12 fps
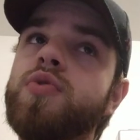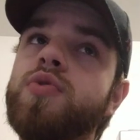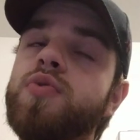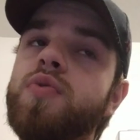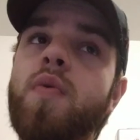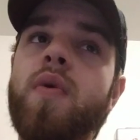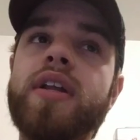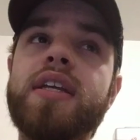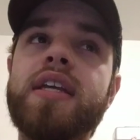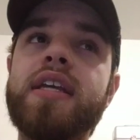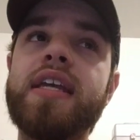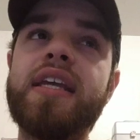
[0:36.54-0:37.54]

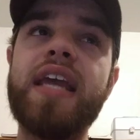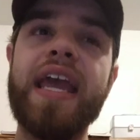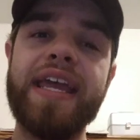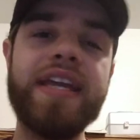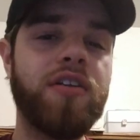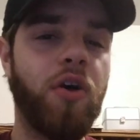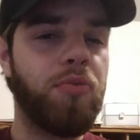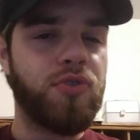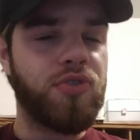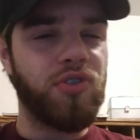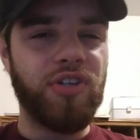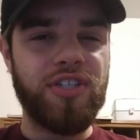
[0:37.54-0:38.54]
28,
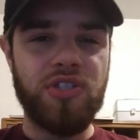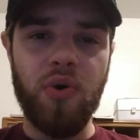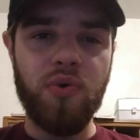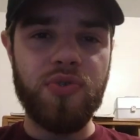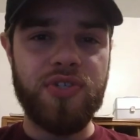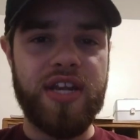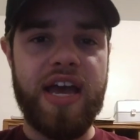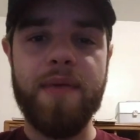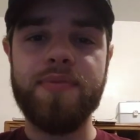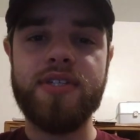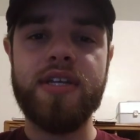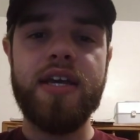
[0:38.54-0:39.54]
almost 30 total
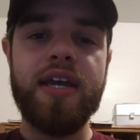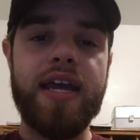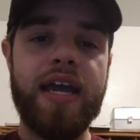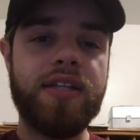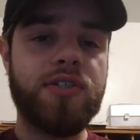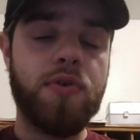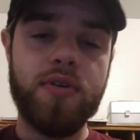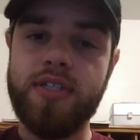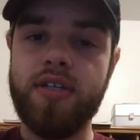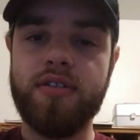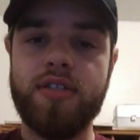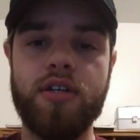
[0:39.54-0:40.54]
snaps, and they scored
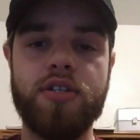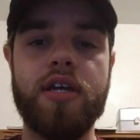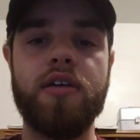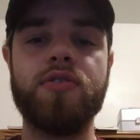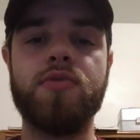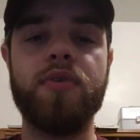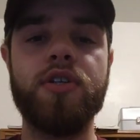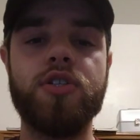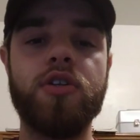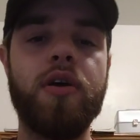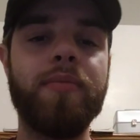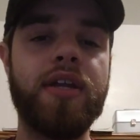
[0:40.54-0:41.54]
zero touchdowns, which,
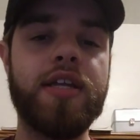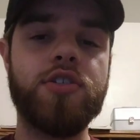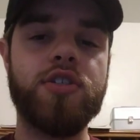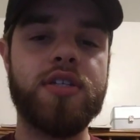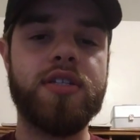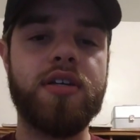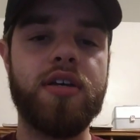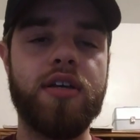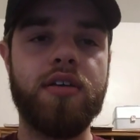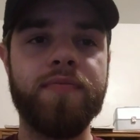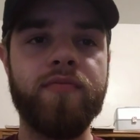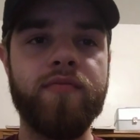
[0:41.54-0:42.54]
you know, I mean, it's just
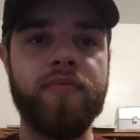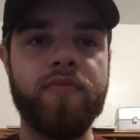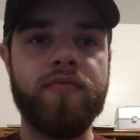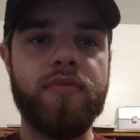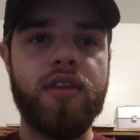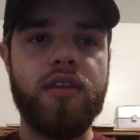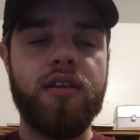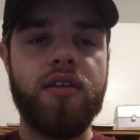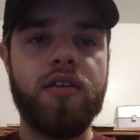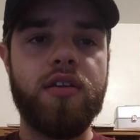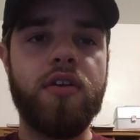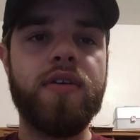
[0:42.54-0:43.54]
a,
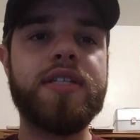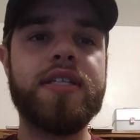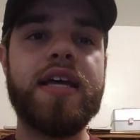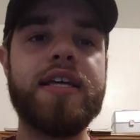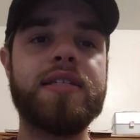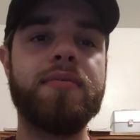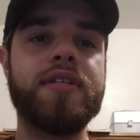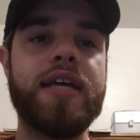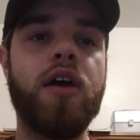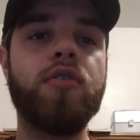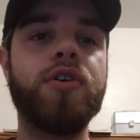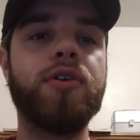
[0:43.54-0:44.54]
you know, it's a testament to
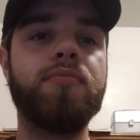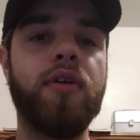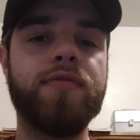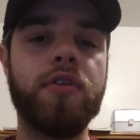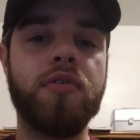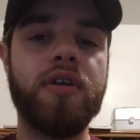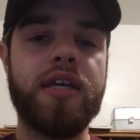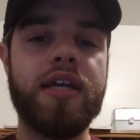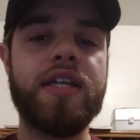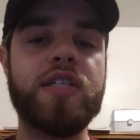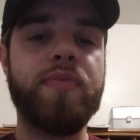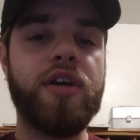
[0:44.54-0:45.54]
how good Buffalo can
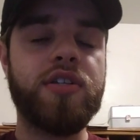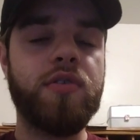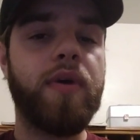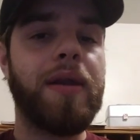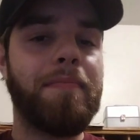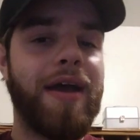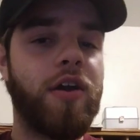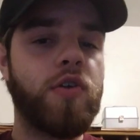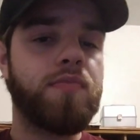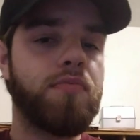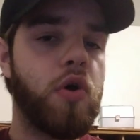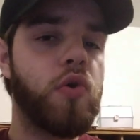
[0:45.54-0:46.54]
get, especially when it
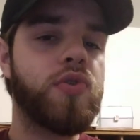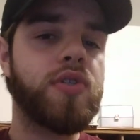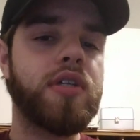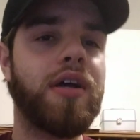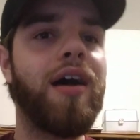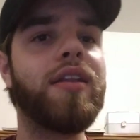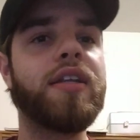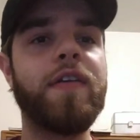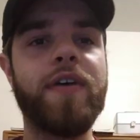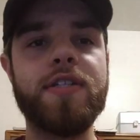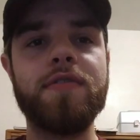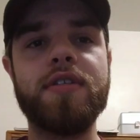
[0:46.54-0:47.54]
matters most on the
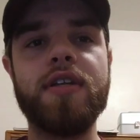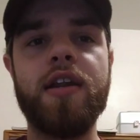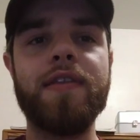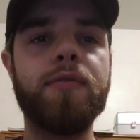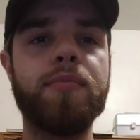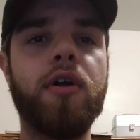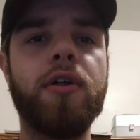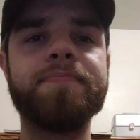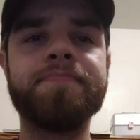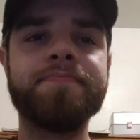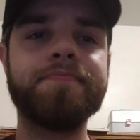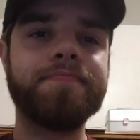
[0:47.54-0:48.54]
defensive side of the football.